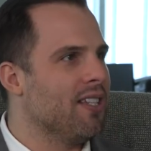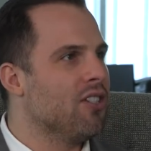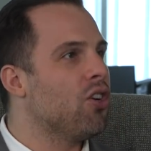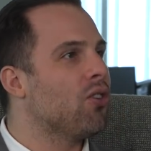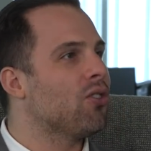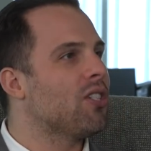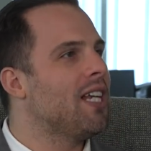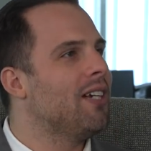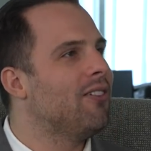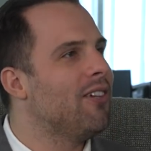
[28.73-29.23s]
And
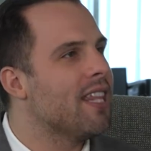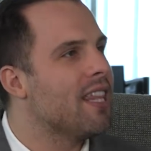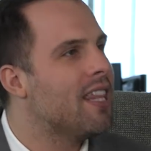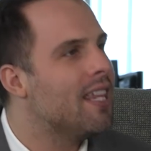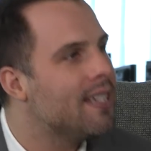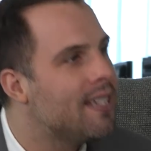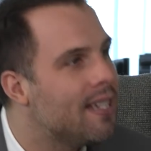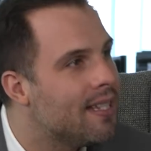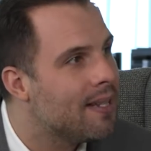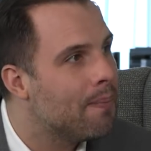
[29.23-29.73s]
Doctor Hilary,
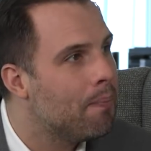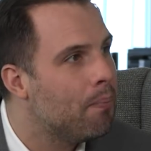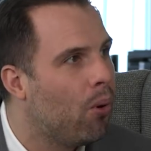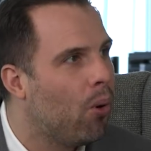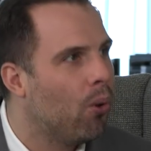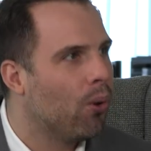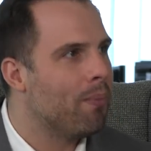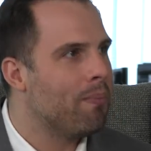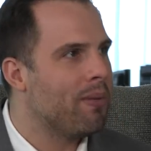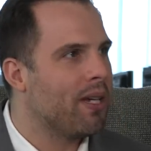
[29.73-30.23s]
this is
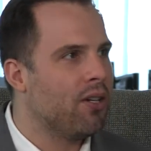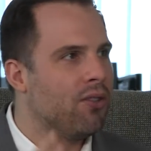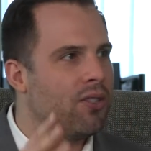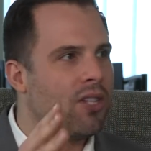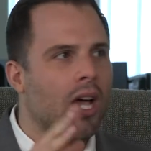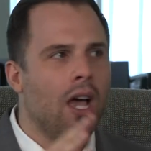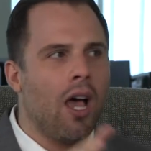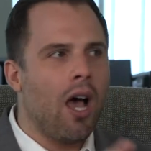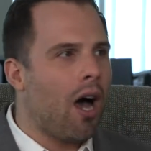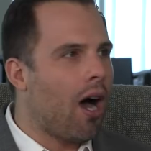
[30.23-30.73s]
important because
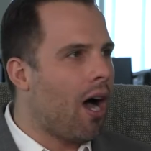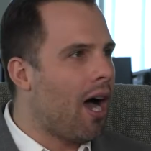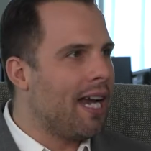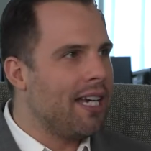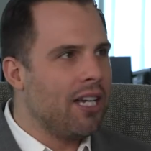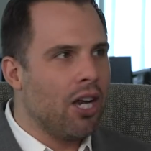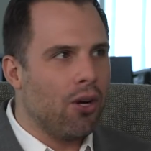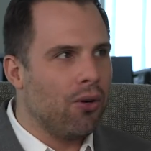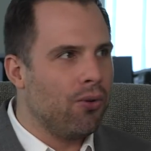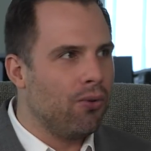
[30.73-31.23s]

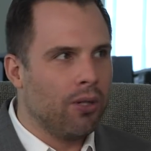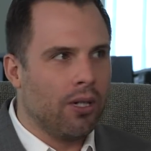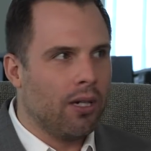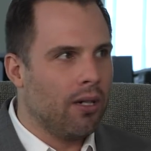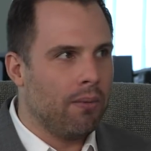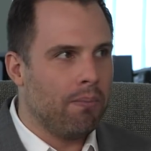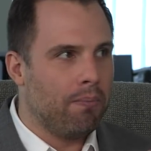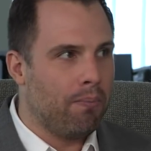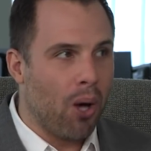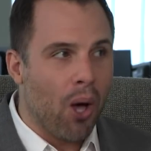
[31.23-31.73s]
I know
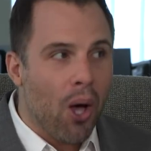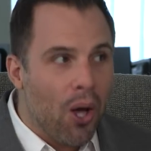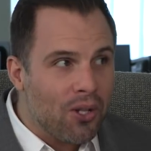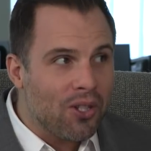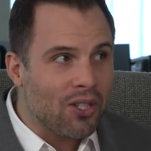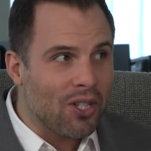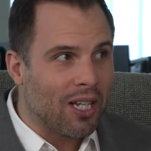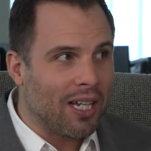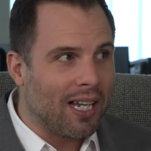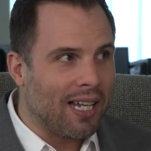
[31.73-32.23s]

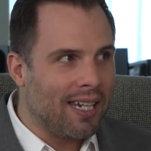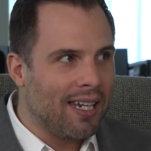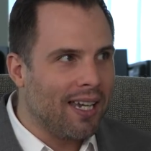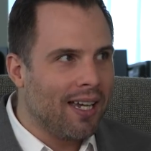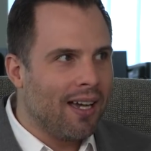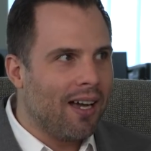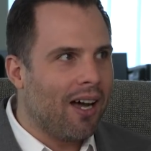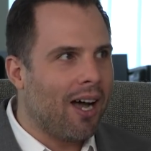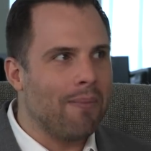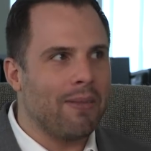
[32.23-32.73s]
personally
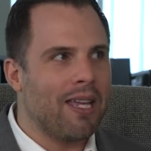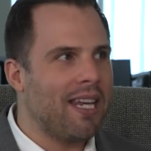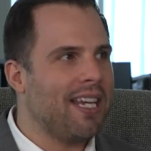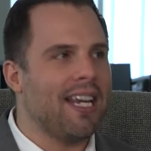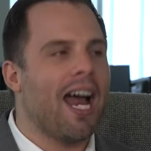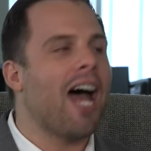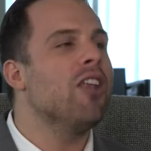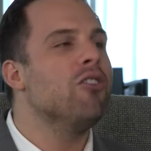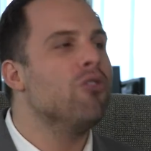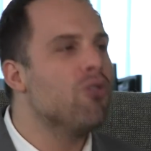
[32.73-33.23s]
I'm
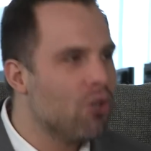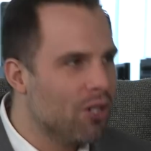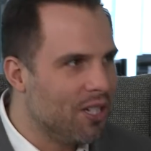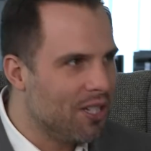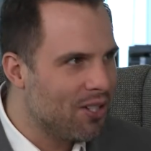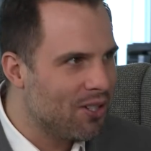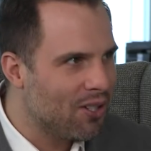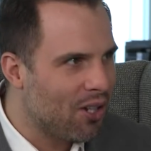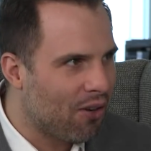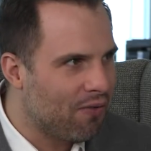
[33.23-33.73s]
getting
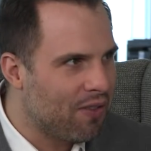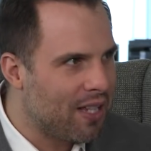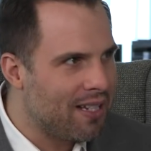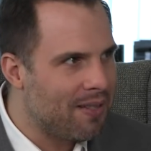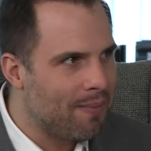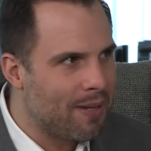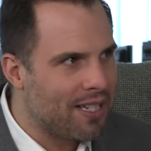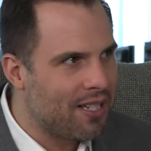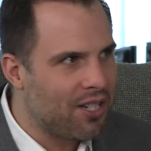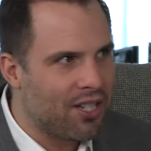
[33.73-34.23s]
hundreds of
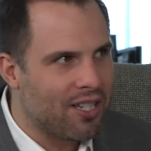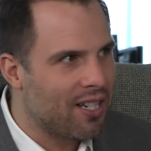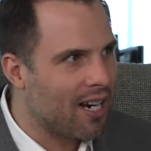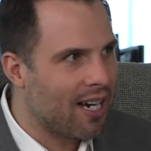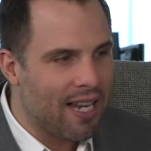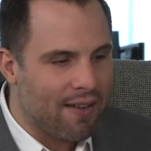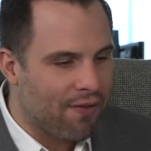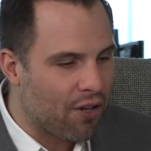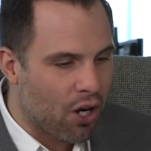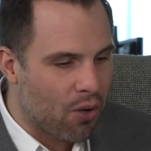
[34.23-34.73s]
these messages and I
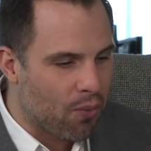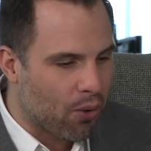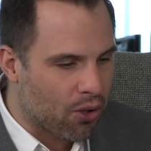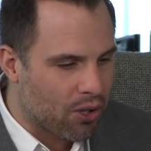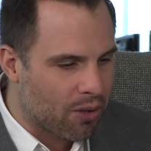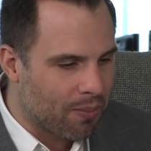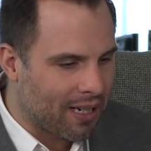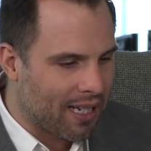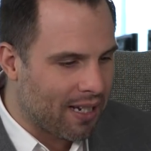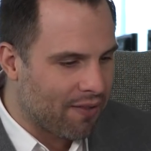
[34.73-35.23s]
never know what
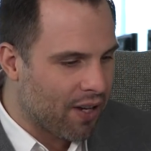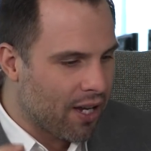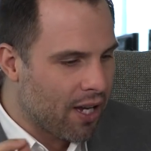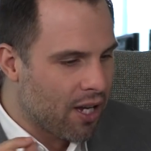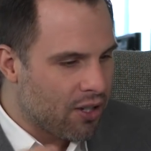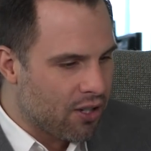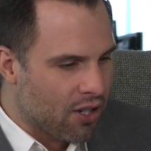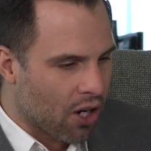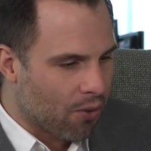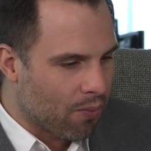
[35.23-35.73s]
to believe.
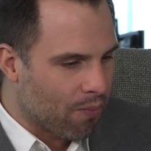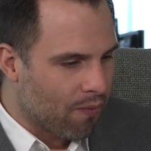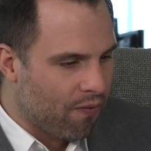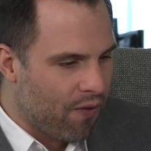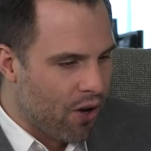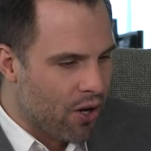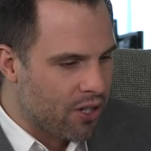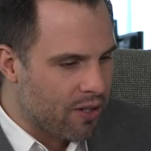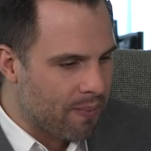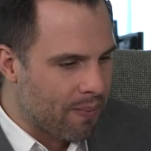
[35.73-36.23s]
So,
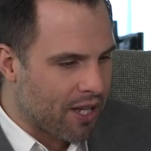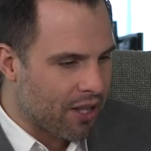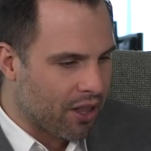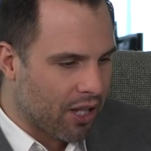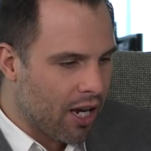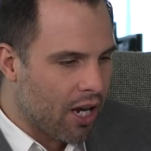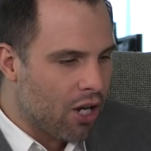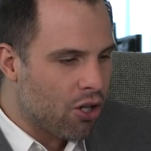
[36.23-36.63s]
first myth.